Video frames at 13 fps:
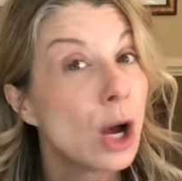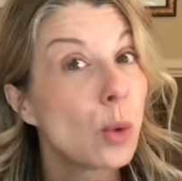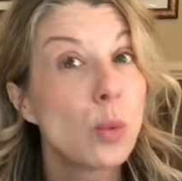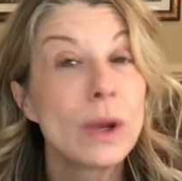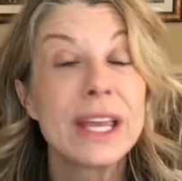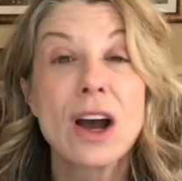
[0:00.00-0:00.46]

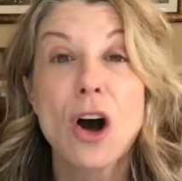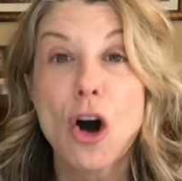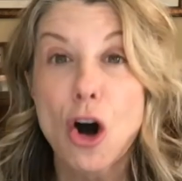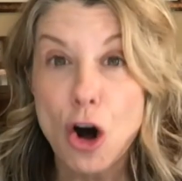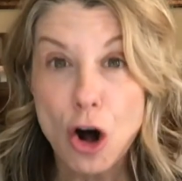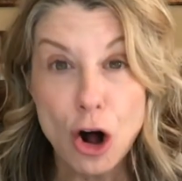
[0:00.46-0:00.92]
We
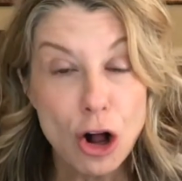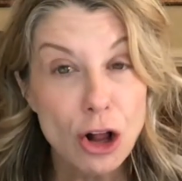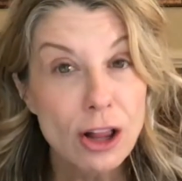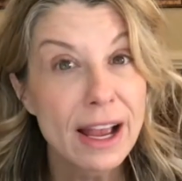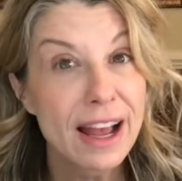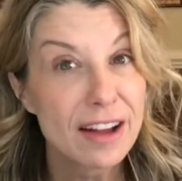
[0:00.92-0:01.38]

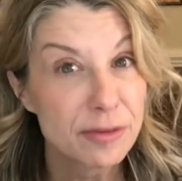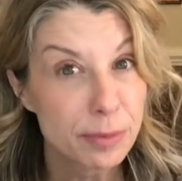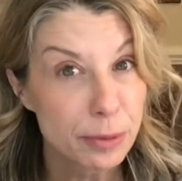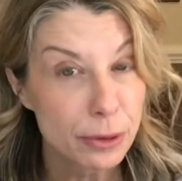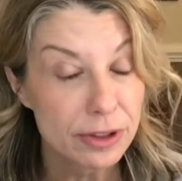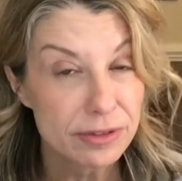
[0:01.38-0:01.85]
all have
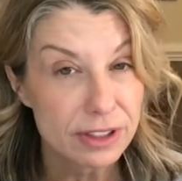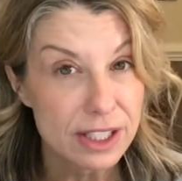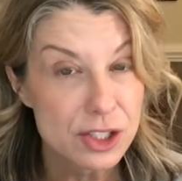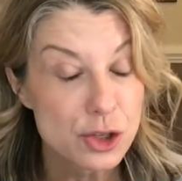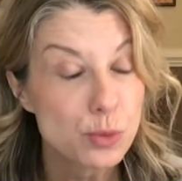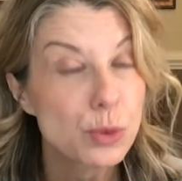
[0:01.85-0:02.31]

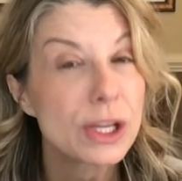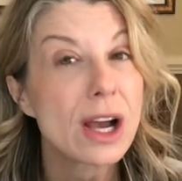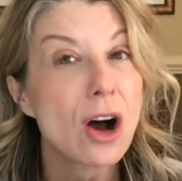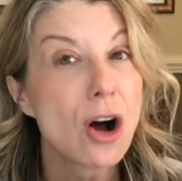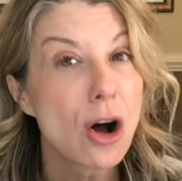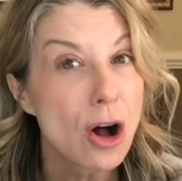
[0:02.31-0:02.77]
privilege.
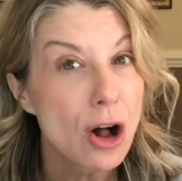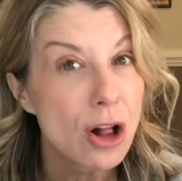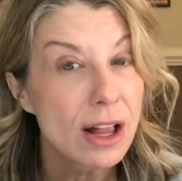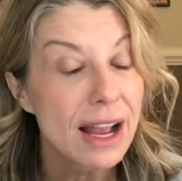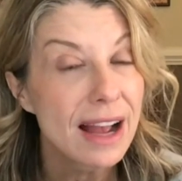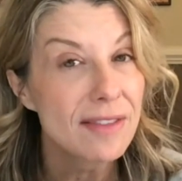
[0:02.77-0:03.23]
We
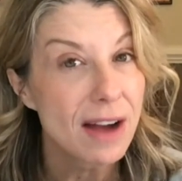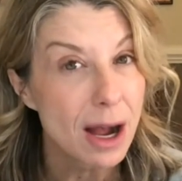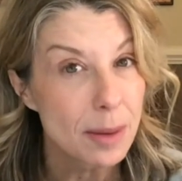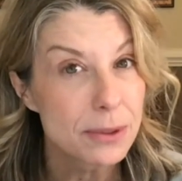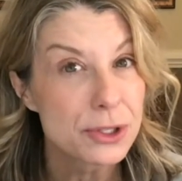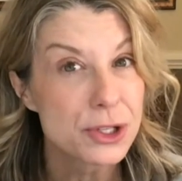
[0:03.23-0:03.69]
all have
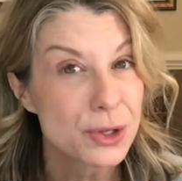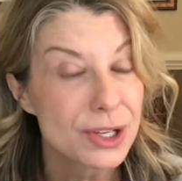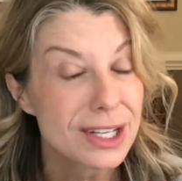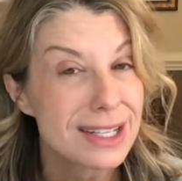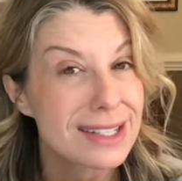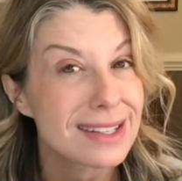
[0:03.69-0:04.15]

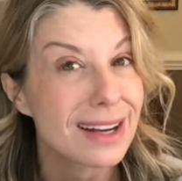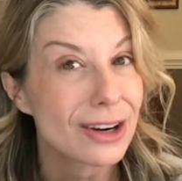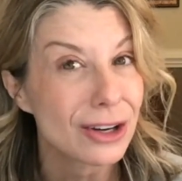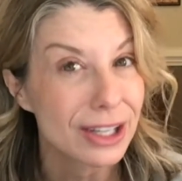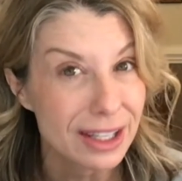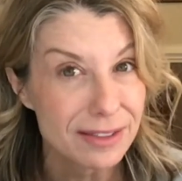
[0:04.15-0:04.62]
opportunities that
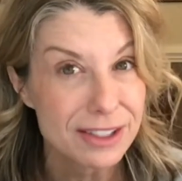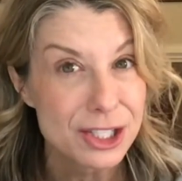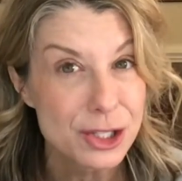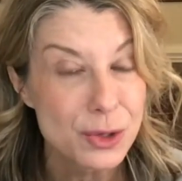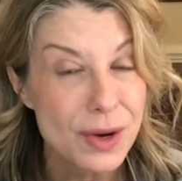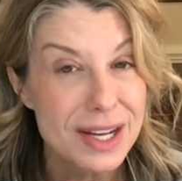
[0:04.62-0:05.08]
are given
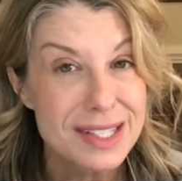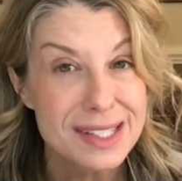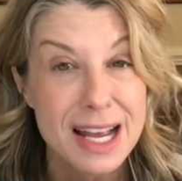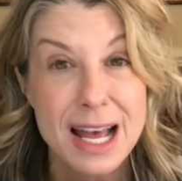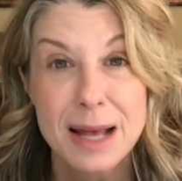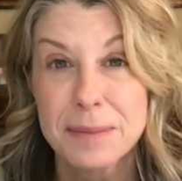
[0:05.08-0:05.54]
to us
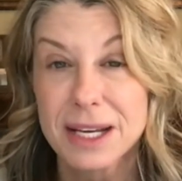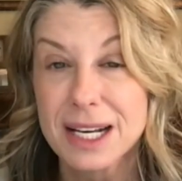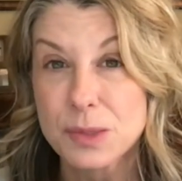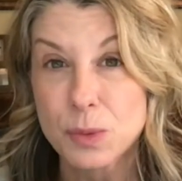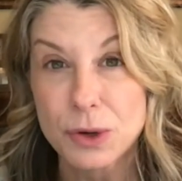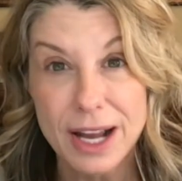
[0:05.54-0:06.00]

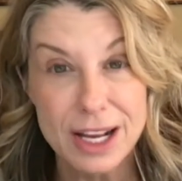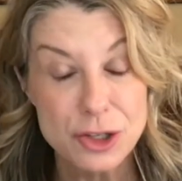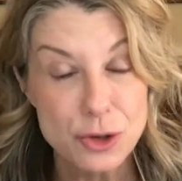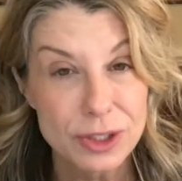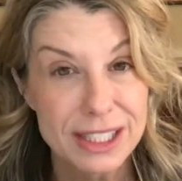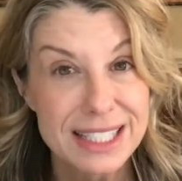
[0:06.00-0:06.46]
because we're
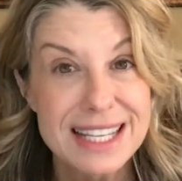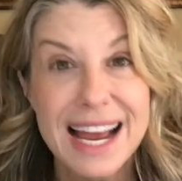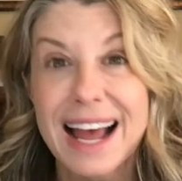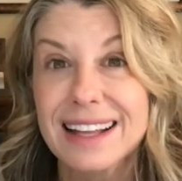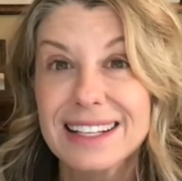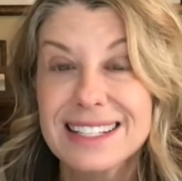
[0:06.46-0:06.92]
naturally
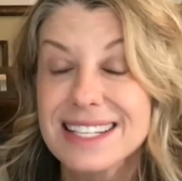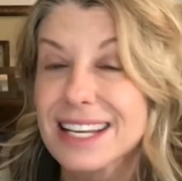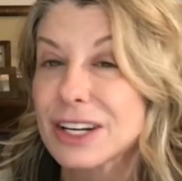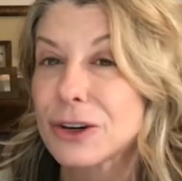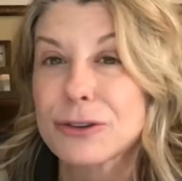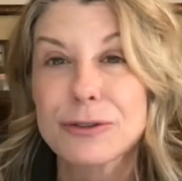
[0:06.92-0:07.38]

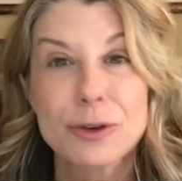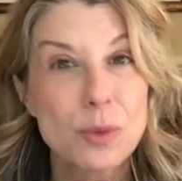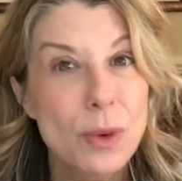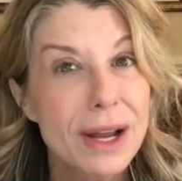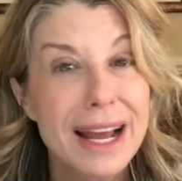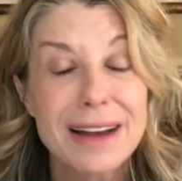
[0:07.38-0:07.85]
talented or for
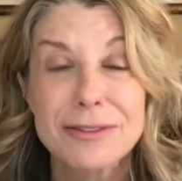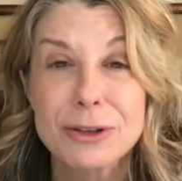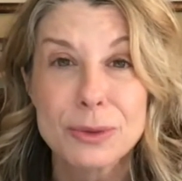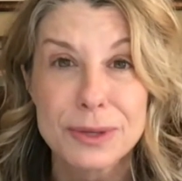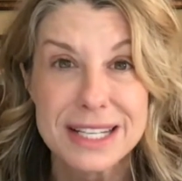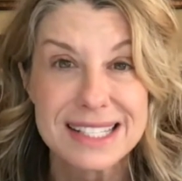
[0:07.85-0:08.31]

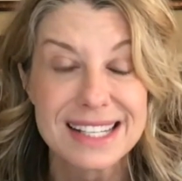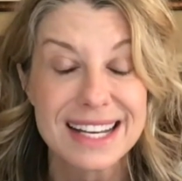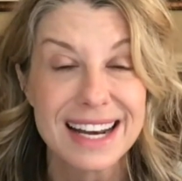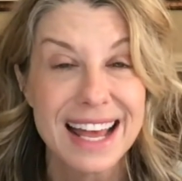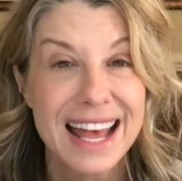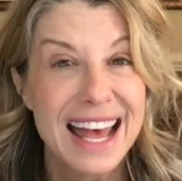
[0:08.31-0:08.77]
whatever
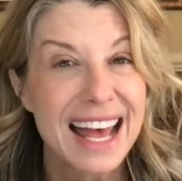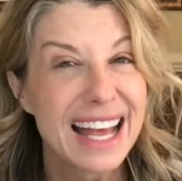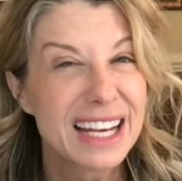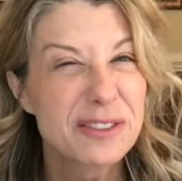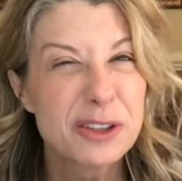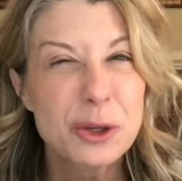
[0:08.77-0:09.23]
reason.
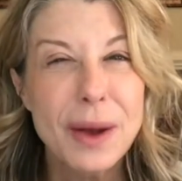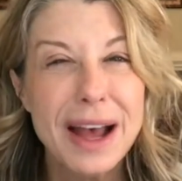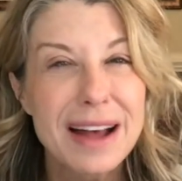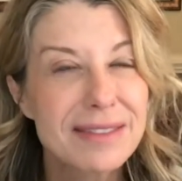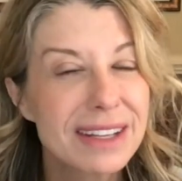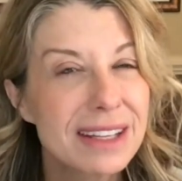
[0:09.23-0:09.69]
And if you
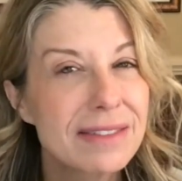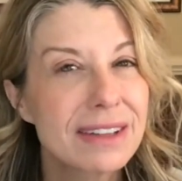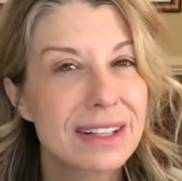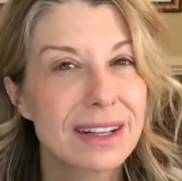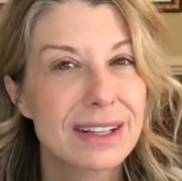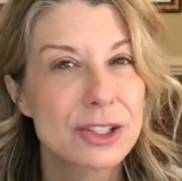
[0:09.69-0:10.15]
have
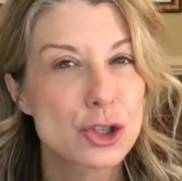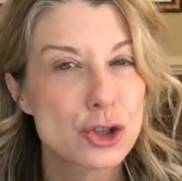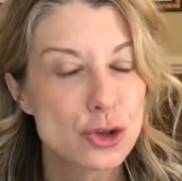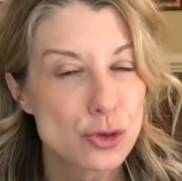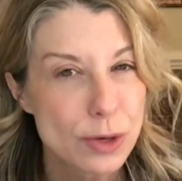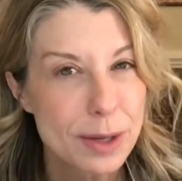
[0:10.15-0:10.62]
even a
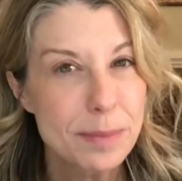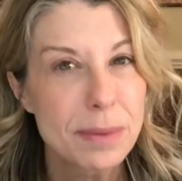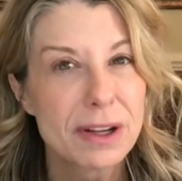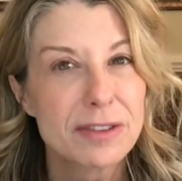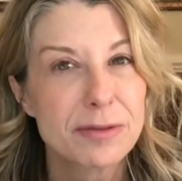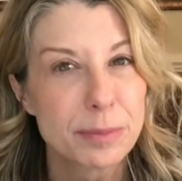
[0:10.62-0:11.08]
drip
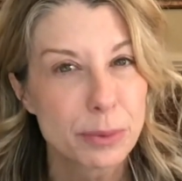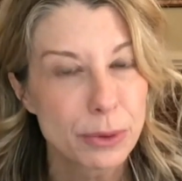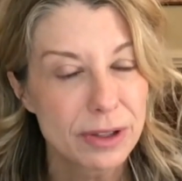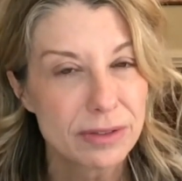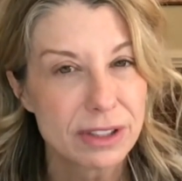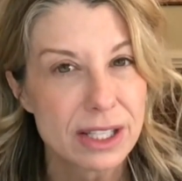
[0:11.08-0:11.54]
of
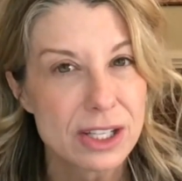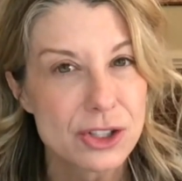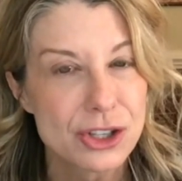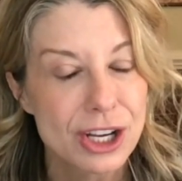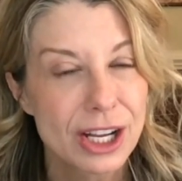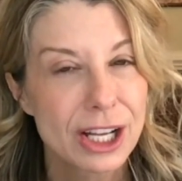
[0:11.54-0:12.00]

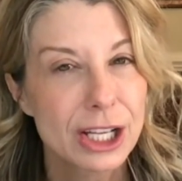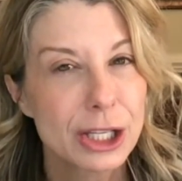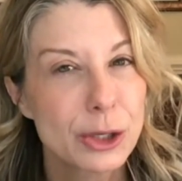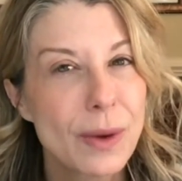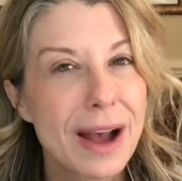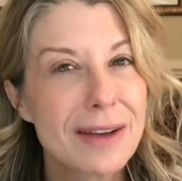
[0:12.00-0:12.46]
privilege,
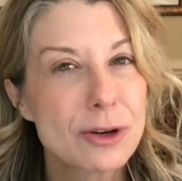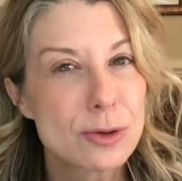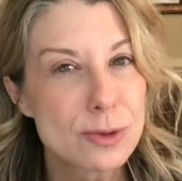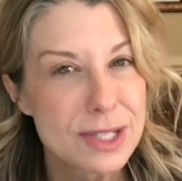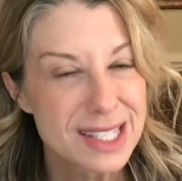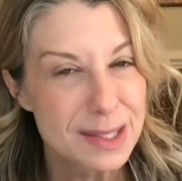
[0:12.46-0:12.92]
you have a
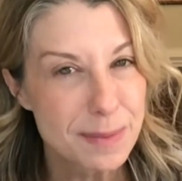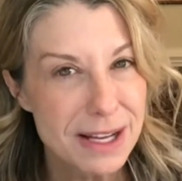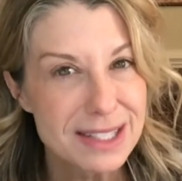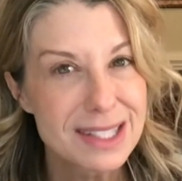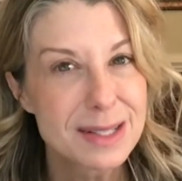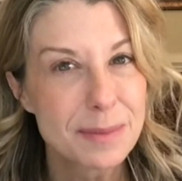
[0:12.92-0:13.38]

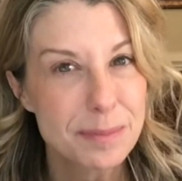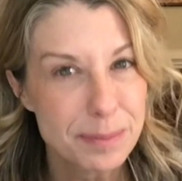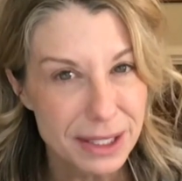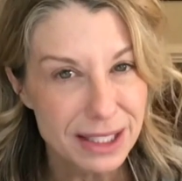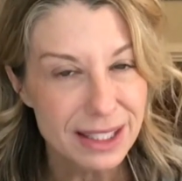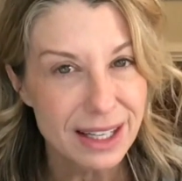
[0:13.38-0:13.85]

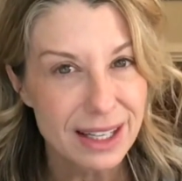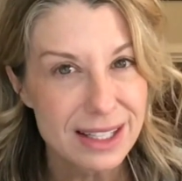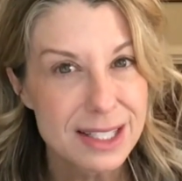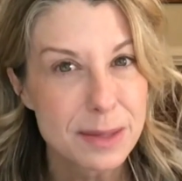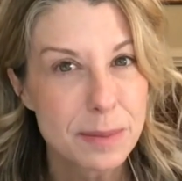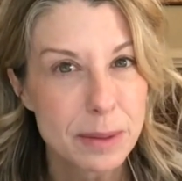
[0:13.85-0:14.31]
responsibility
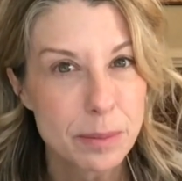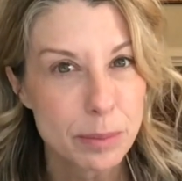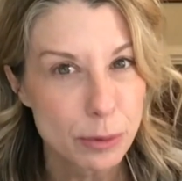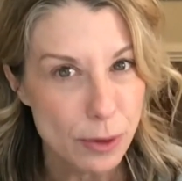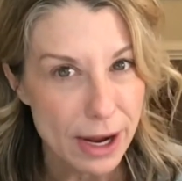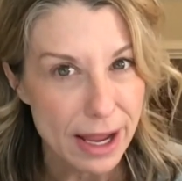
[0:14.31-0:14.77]
to be
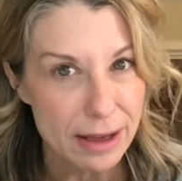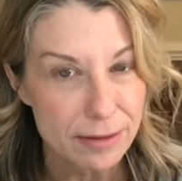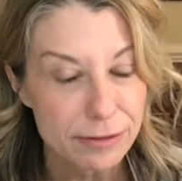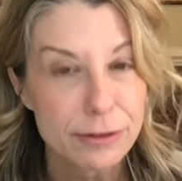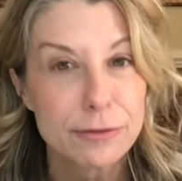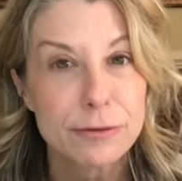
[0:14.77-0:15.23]

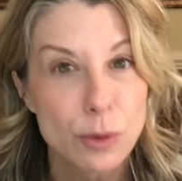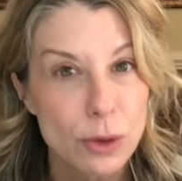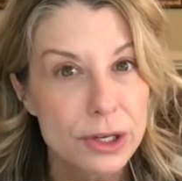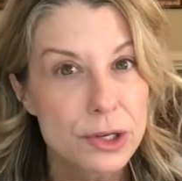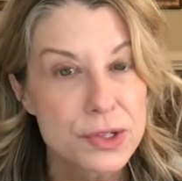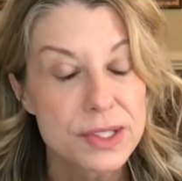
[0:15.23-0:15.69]
brave
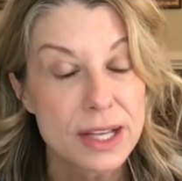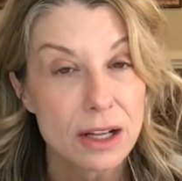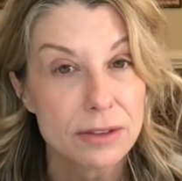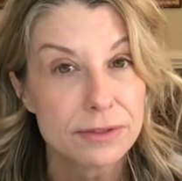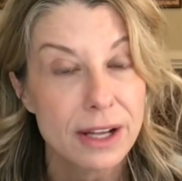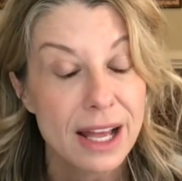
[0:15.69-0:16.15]
for yourself.